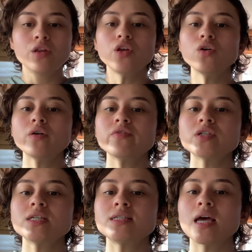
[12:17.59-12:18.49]
The
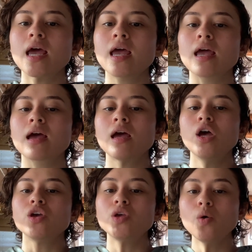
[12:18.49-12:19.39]
universe is saying
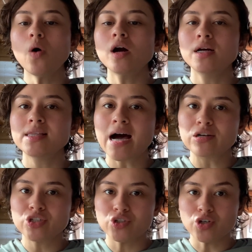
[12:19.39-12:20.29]
you are
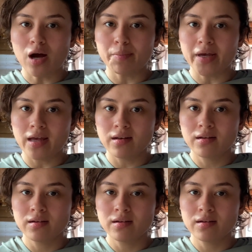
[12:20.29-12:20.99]
allowed to drop it.